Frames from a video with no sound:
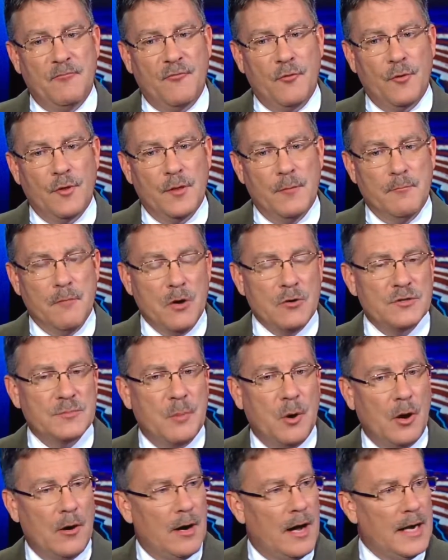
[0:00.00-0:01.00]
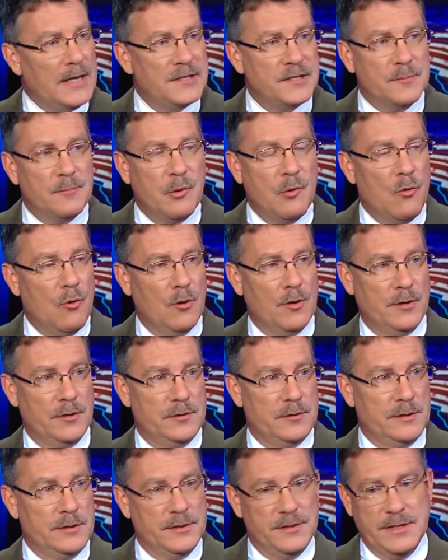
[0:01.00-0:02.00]
For the most part, I
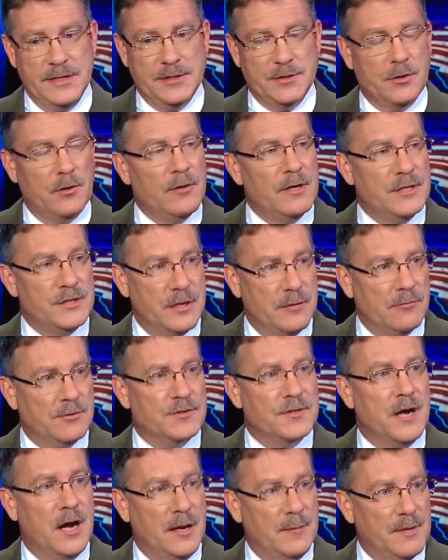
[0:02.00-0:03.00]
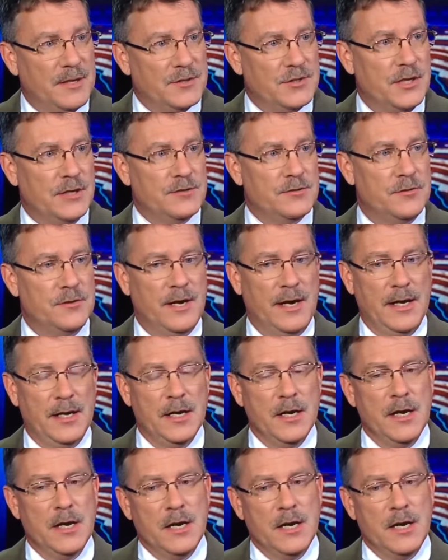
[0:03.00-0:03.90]
support the Attorney General's comments yesterday